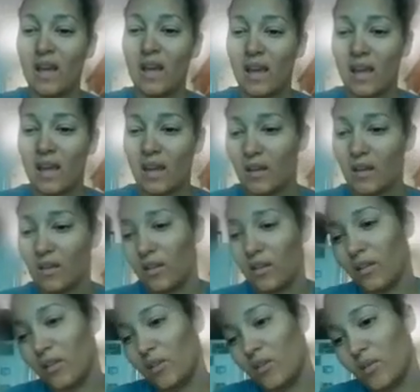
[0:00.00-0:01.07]
and
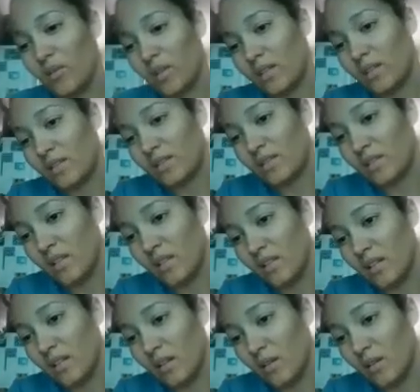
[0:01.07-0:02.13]
you can
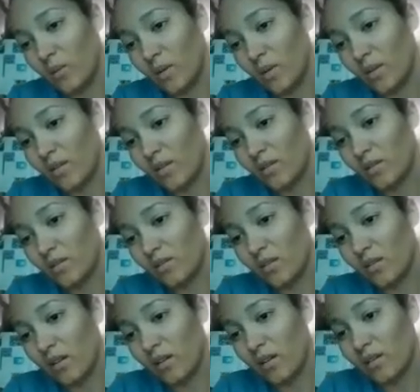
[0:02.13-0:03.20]
see where there's a
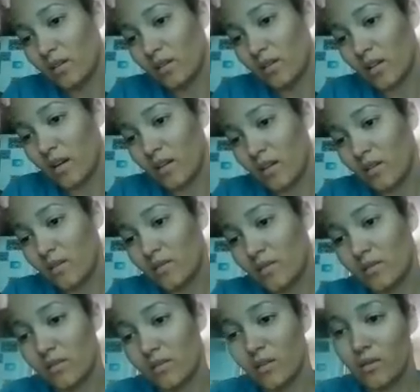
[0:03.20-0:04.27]
darker kind of
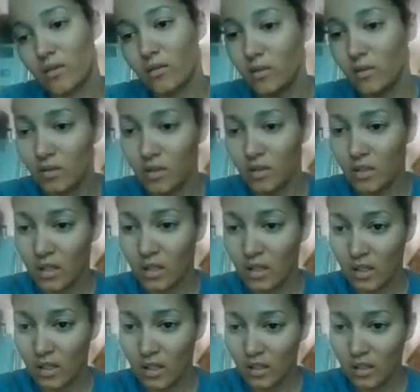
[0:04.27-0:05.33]
circle
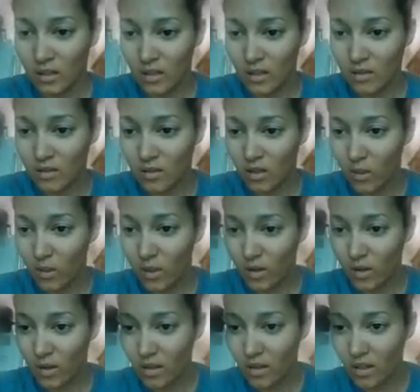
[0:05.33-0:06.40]
that's going
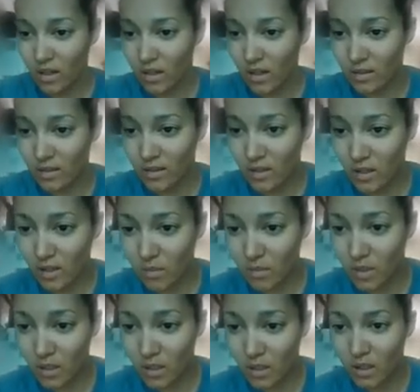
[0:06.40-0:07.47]
on, and that's going to
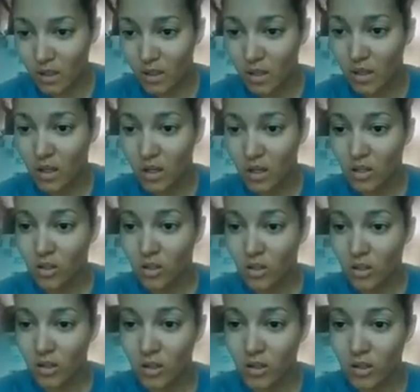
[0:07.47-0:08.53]
be
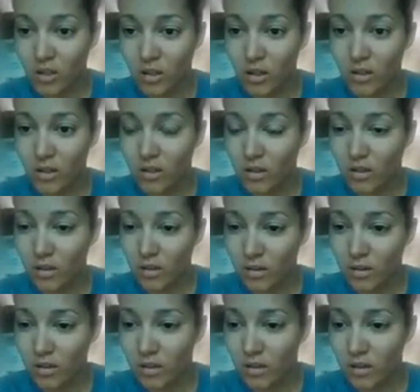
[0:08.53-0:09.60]
your
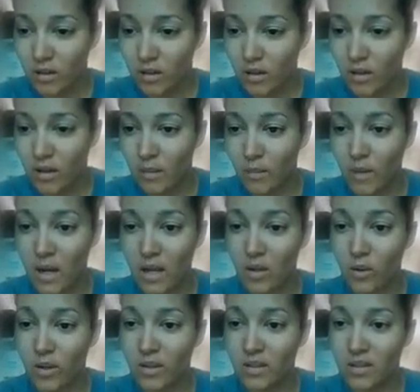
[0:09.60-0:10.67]

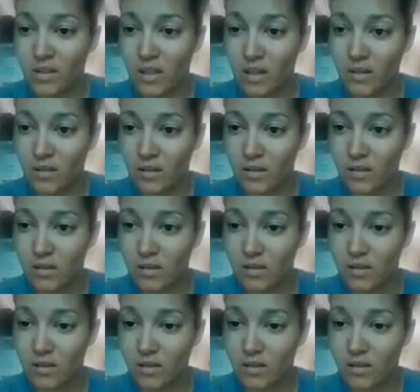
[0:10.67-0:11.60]
myoid cells.